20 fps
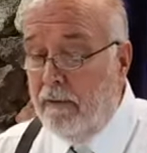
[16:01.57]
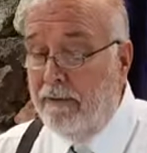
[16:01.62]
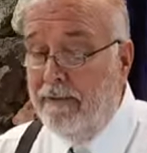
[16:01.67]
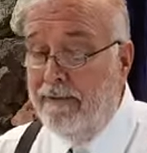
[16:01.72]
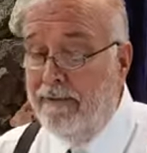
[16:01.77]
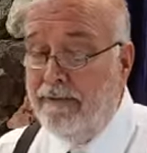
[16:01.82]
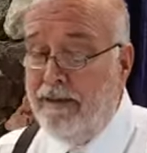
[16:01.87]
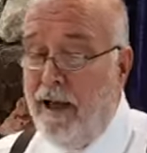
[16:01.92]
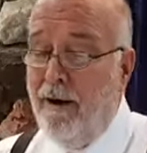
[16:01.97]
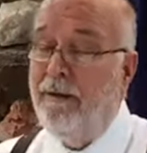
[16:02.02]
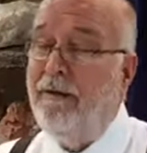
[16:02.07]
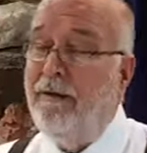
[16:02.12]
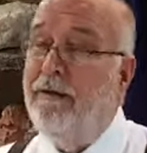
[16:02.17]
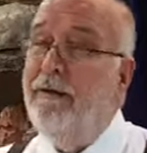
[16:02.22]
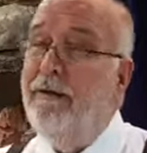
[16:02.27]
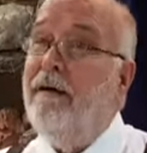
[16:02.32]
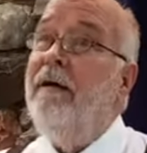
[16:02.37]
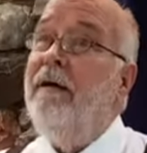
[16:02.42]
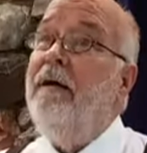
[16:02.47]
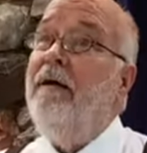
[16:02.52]
Now,
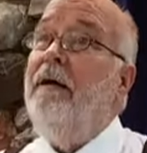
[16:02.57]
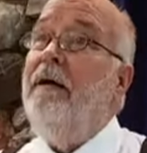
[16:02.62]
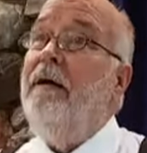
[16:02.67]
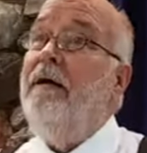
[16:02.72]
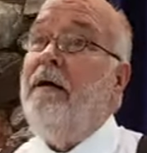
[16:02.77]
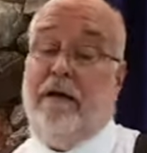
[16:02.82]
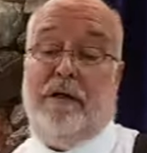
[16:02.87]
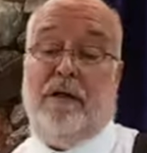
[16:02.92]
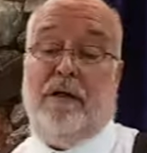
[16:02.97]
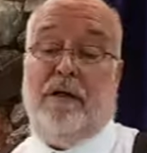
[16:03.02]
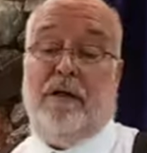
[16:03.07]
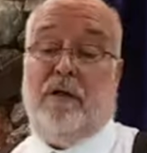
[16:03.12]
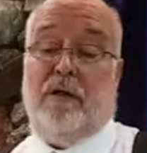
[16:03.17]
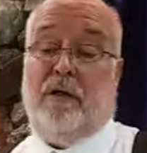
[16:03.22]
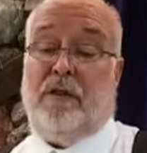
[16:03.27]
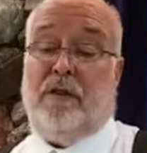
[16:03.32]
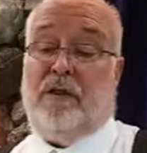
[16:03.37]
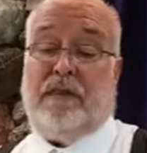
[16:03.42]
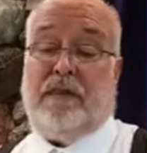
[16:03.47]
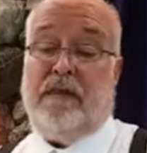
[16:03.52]

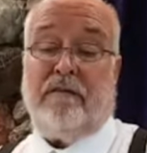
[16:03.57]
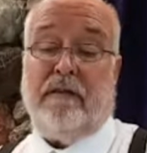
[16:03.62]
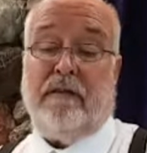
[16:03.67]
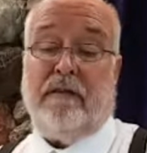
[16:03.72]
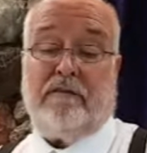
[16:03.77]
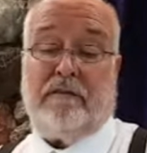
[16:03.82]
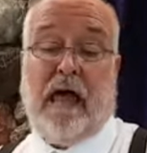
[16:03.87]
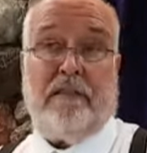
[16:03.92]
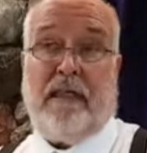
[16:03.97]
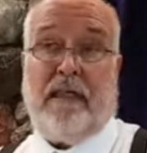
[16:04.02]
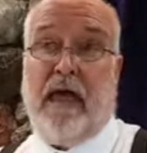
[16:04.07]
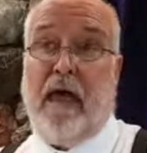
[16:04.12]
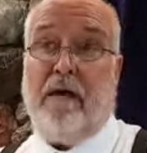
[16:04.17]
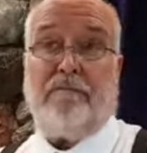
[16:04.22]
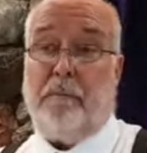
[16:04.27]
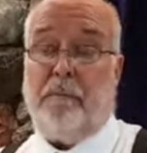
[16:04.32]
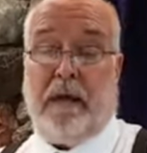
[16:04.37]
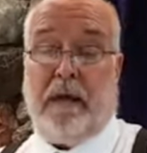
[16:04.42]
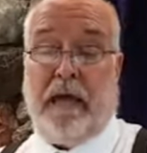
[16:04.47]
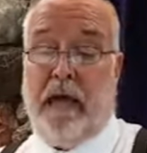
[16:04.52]
this is not
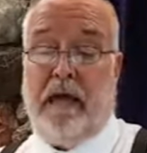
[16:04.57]
actually a